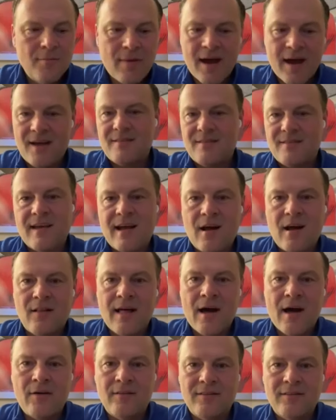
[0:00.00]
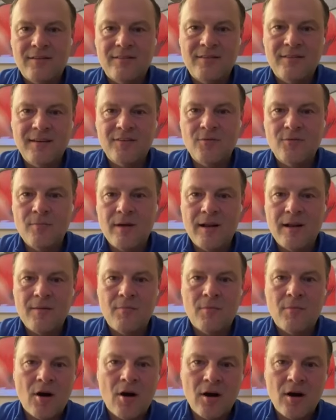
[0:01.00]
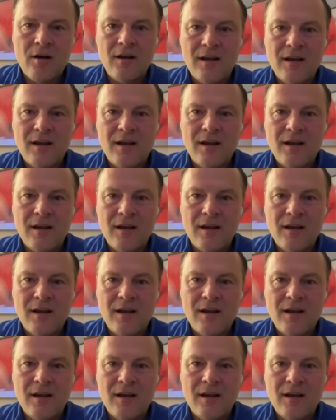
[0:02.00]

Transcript: Pascal out at the six minute mark,